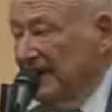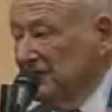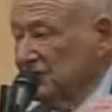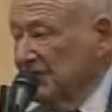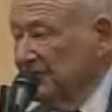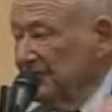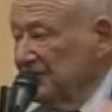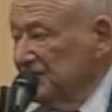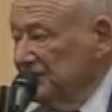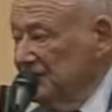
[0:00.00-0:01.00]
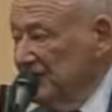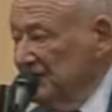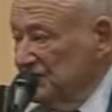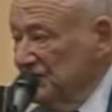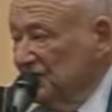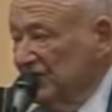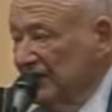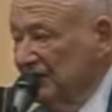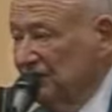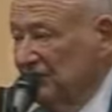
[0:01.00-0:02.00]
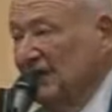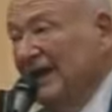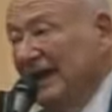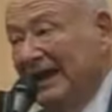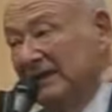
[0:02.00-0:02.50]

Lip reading: has weapons of mass destruction,